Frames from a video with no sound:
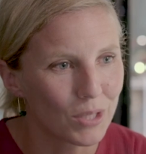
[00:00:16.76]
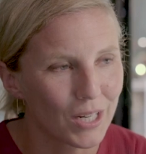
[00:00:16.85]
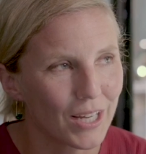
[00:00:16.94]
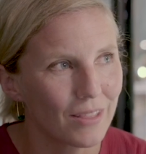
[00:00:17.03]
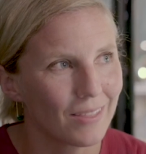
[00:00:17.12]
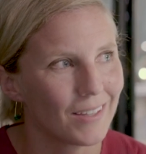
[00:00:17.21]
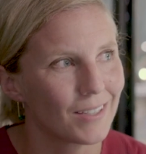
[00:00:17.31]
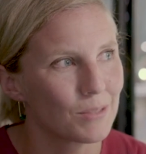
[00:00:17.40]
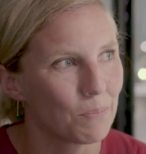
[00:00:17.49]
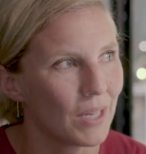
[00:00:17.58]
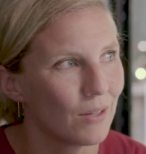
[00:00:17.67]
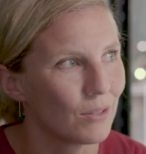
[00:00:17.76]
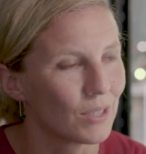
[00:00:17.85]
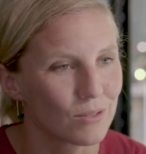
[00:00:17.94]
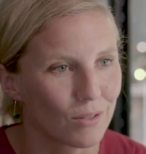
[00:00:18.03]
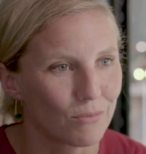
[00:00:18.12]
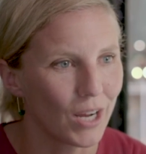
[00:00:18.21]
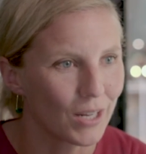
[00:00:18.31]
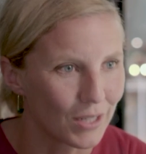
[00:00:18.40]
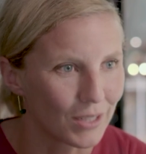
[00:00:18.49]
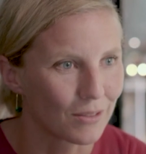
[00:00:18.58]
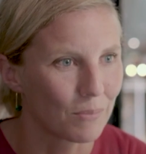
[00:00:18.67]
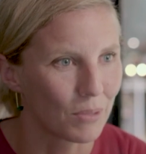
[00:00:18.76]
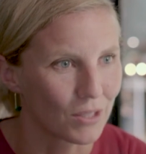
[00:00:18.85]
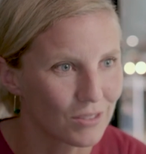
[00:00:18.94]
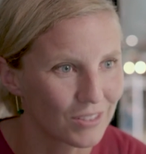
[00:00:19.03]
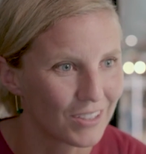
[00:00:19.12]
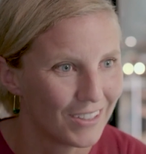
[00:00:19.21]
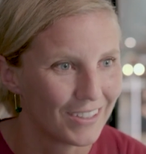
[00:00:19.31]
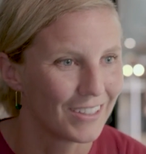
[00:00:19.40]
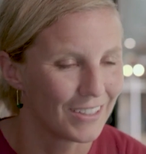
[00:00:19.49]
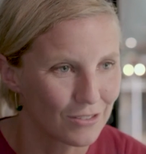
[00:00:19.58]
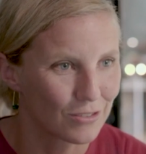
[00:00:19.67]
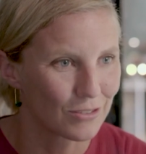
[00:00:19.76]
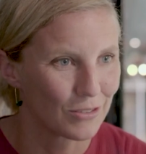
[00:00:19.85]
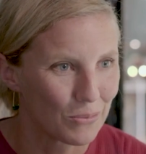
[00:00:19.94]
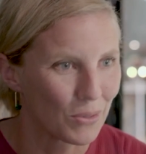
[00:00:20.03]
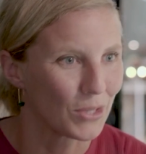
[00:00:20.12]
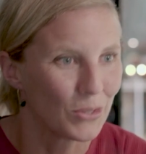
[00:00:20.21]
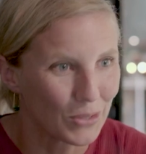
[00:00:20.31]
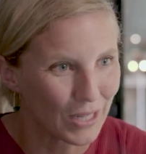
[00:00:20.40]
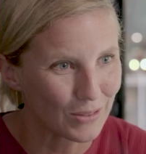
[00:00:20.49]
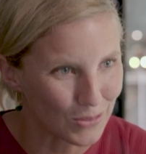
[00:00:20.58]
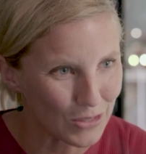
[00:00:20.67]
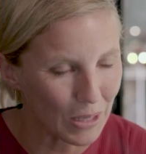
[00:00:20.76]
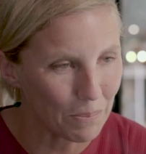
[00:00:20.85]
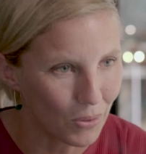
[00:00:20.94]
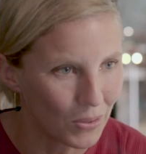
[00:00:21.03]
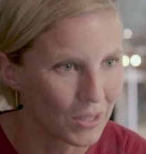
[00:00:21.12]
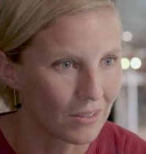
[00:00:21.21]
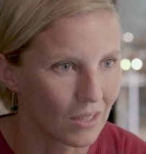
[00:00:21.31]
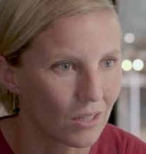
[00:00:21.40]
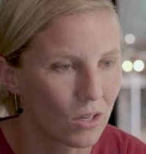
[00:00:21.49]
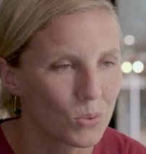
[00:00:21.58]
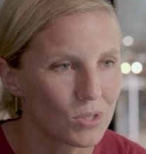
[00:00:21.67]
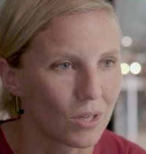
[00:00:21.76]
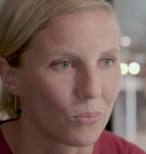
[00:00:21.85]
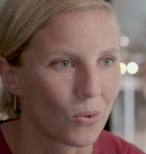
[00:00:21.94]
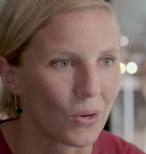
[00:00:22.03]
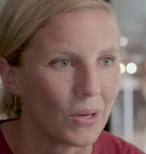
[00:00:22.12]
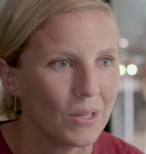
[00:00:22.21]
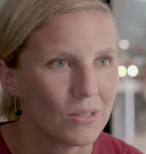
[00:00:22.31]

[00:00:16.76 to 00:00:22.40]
really get the experience of riding the bus, is when you get to jump on it and go somewhere.